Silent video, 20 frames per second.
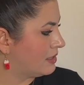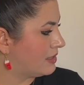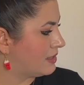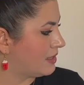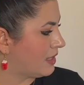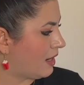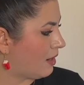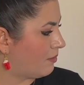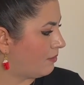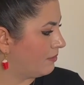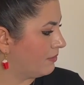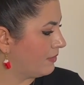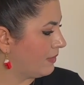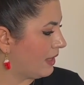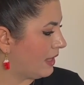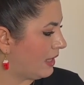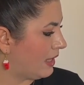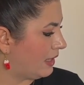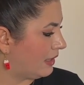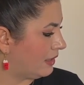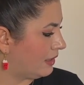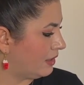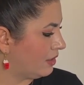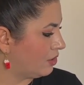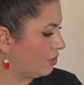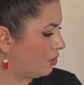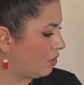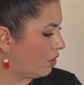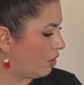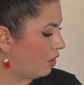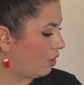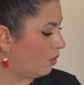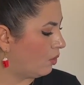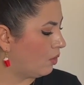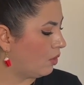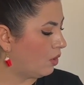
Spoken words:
some, any, no,